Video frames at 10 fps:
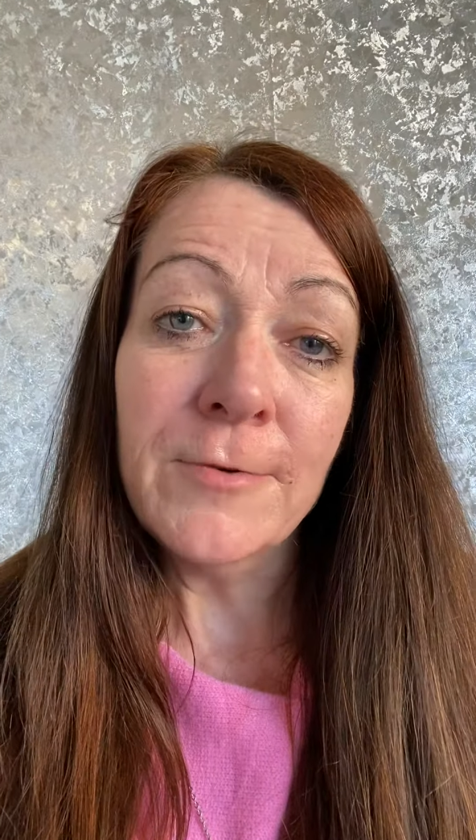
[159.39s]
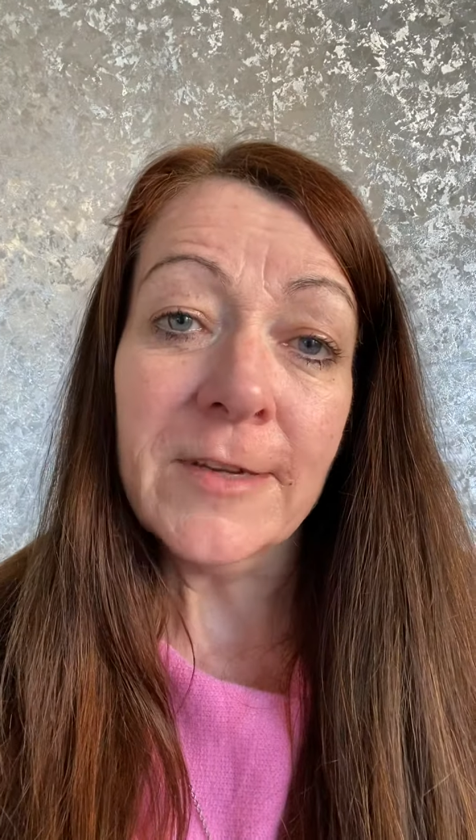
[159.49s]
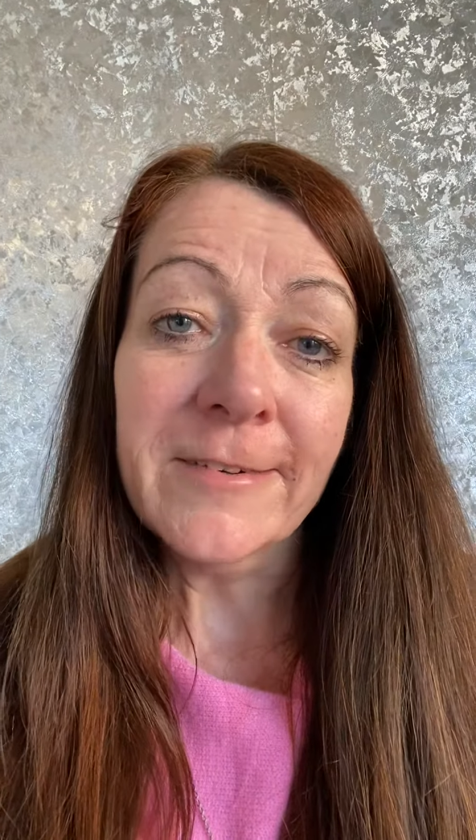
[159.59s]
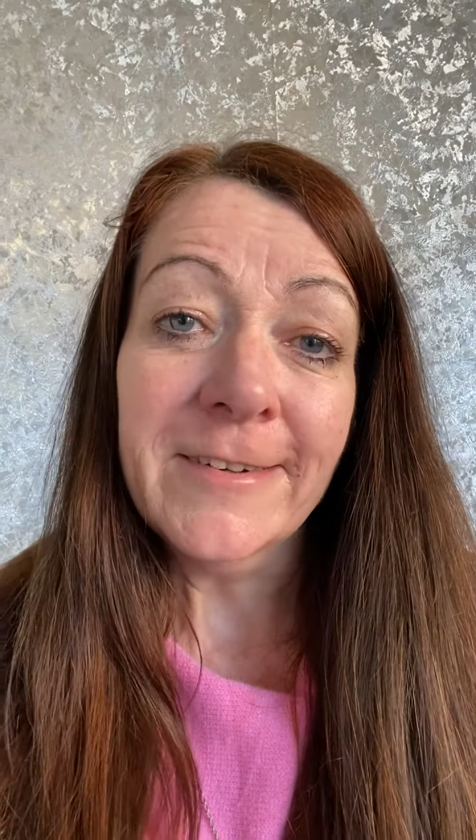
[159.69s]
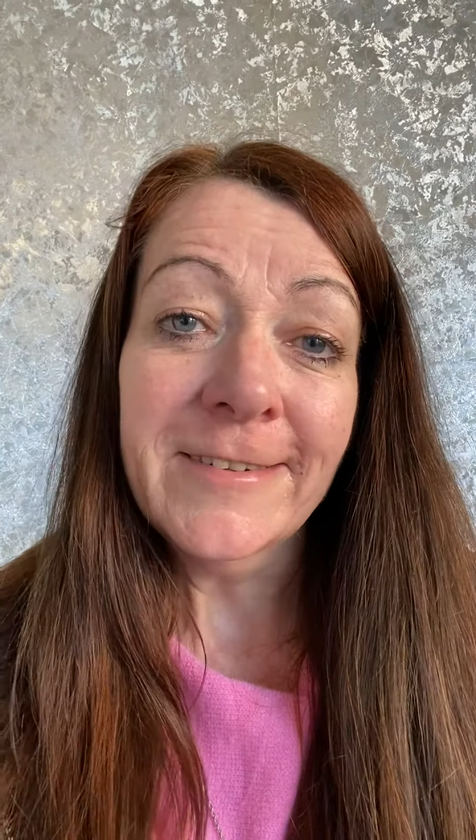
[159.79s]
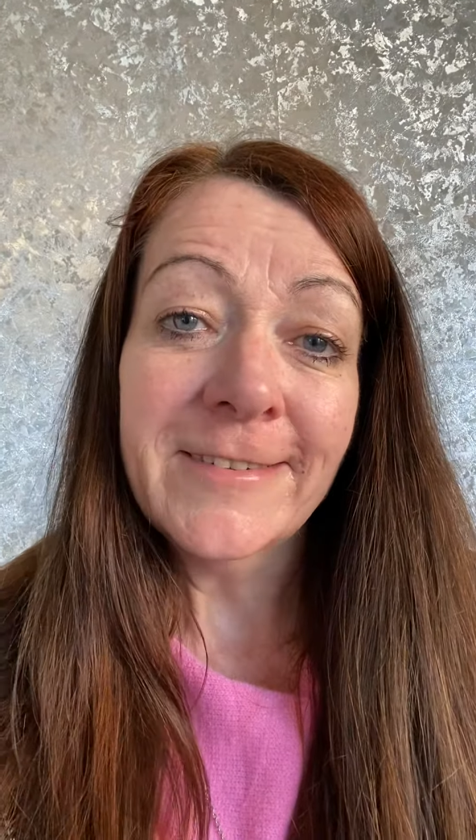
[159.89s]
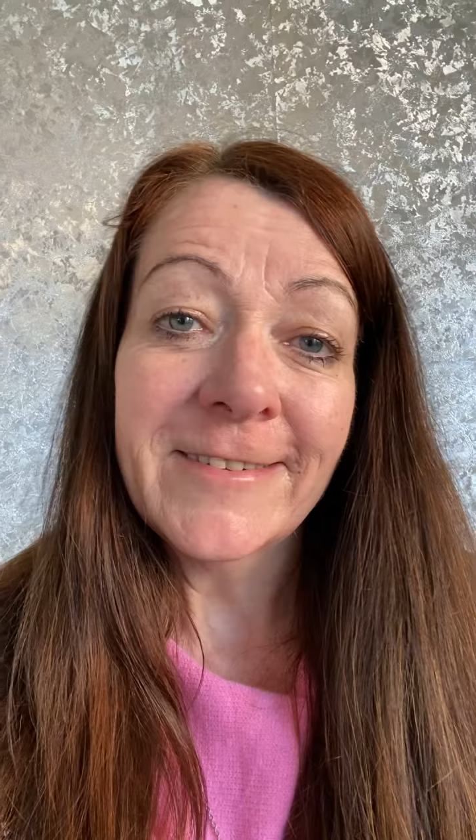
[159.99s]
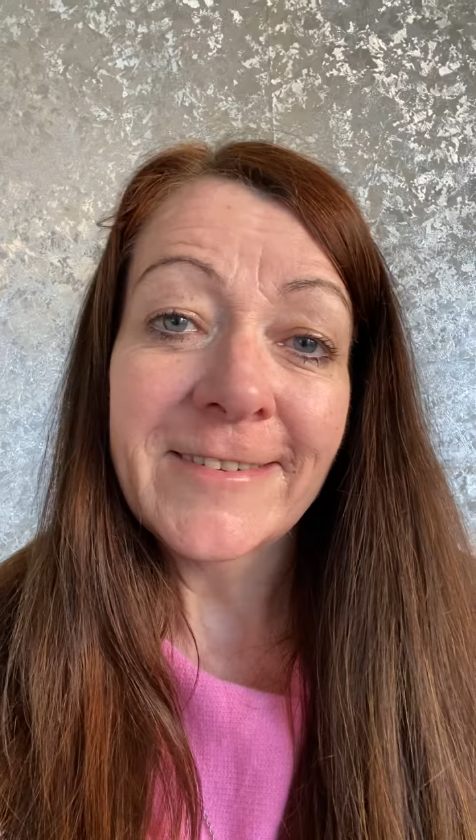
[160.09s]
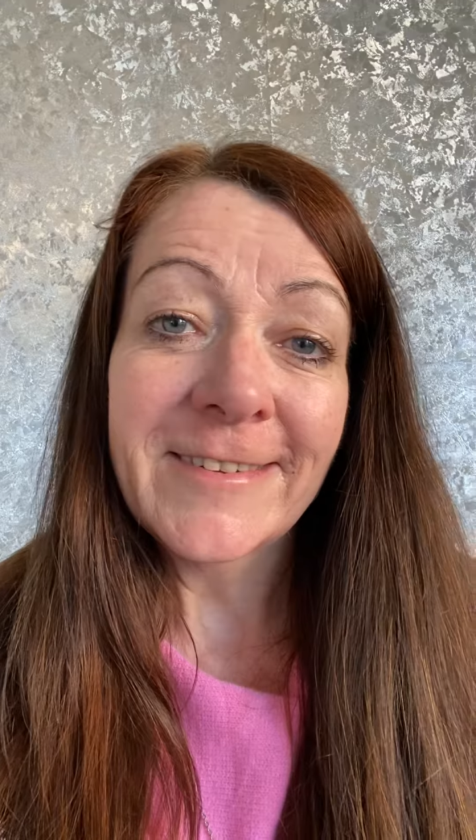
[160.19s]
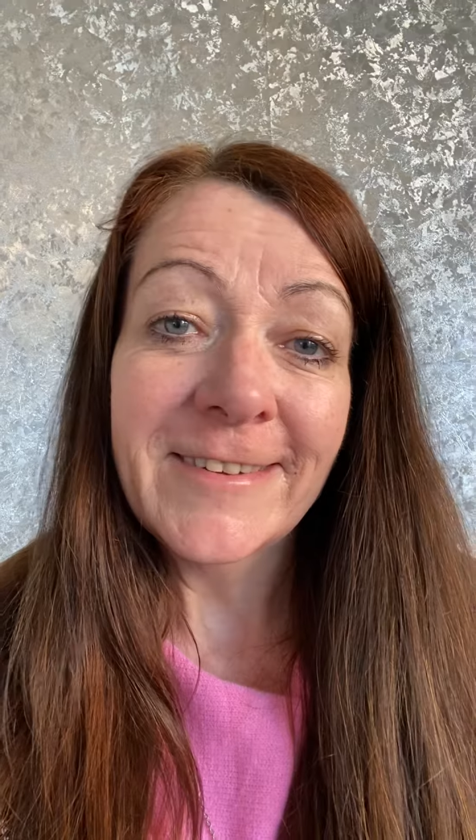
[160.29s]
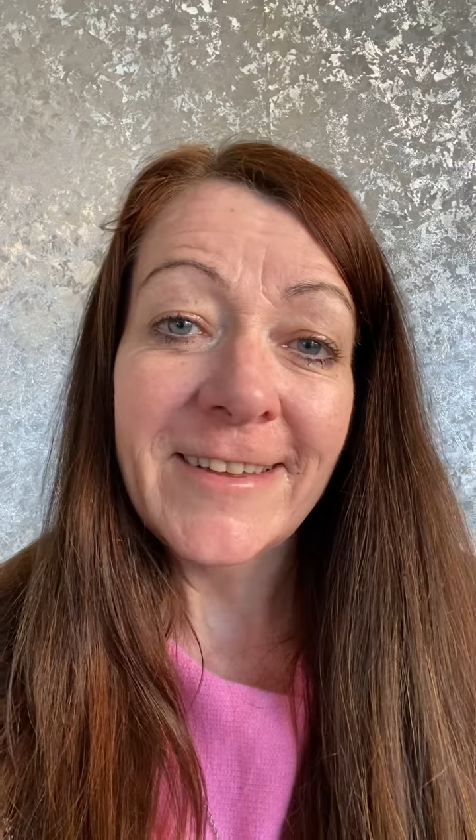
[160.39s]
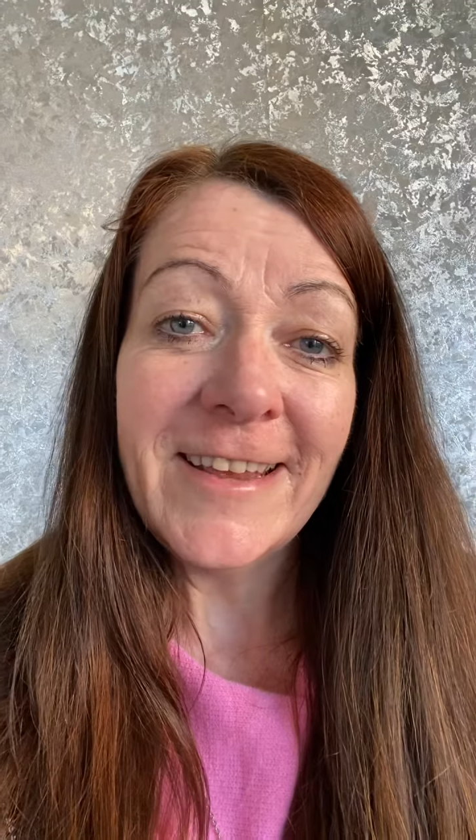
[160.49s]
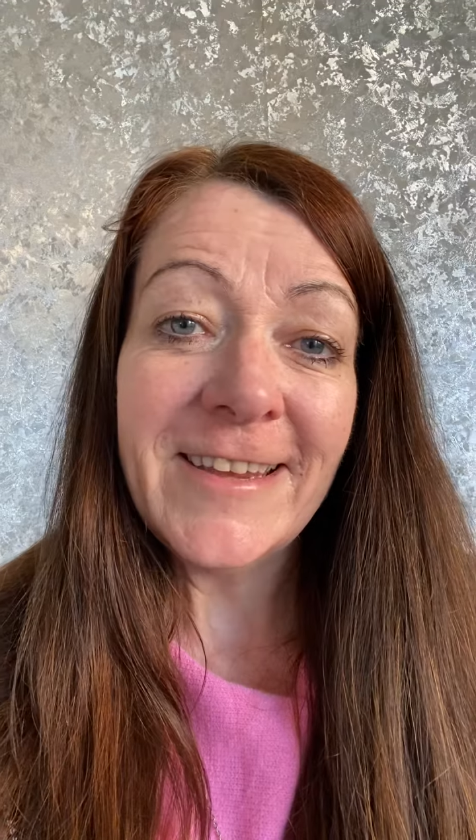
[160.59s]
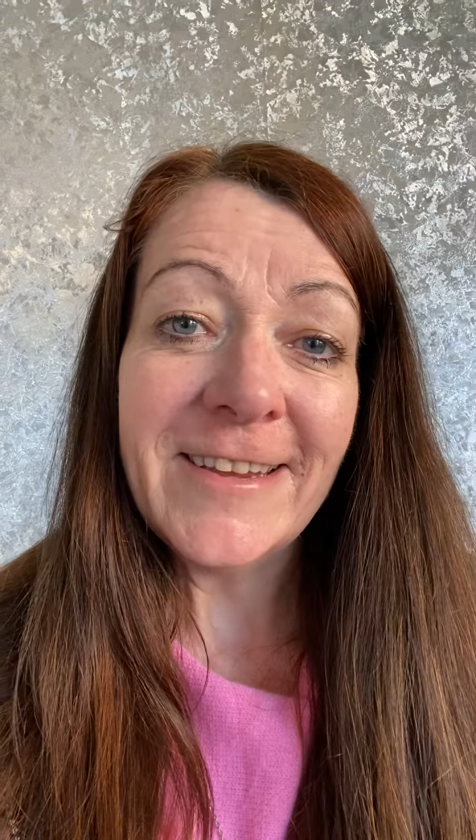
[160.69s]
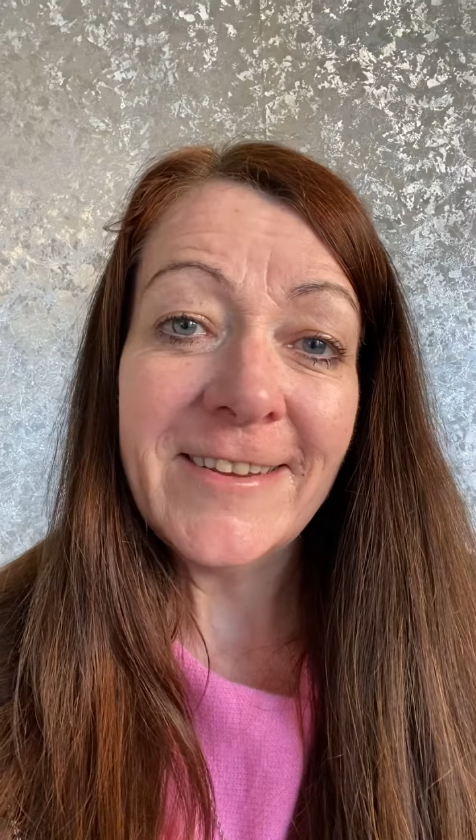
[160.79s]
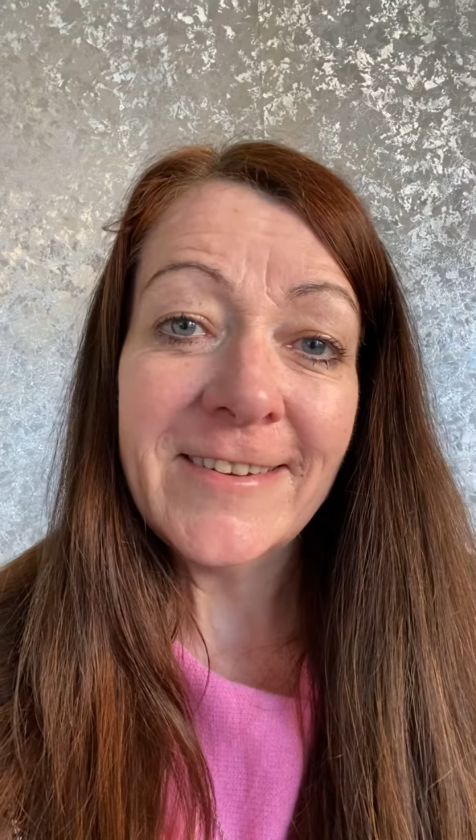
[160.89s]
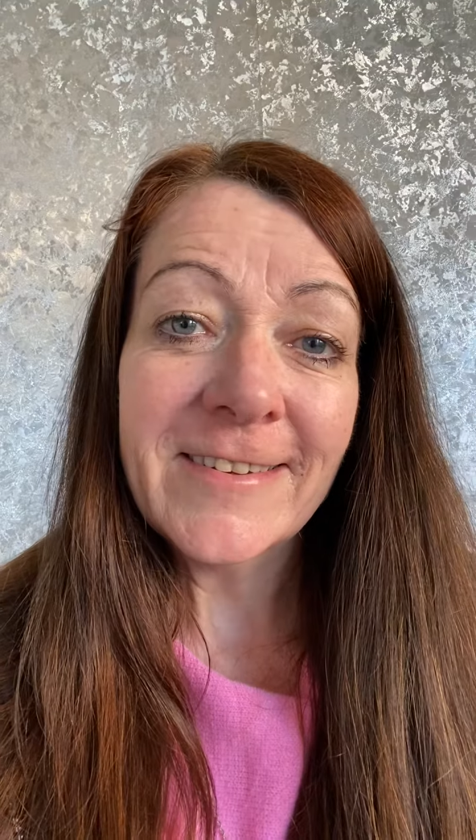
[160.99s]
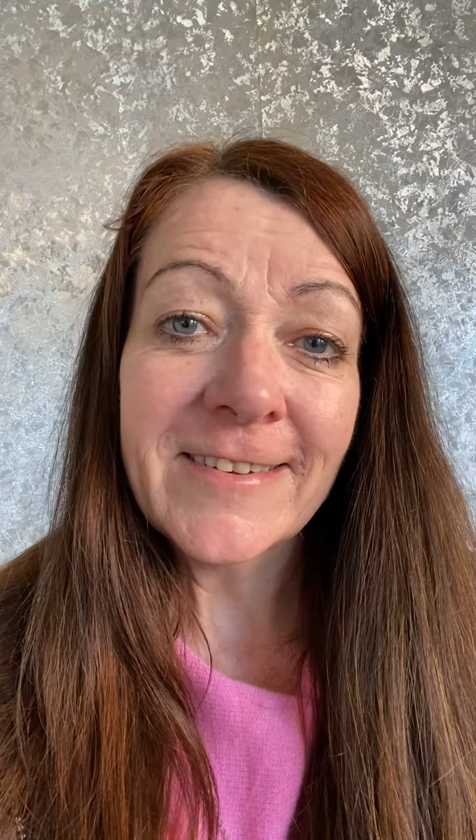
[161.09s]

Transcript: get on. Thank you.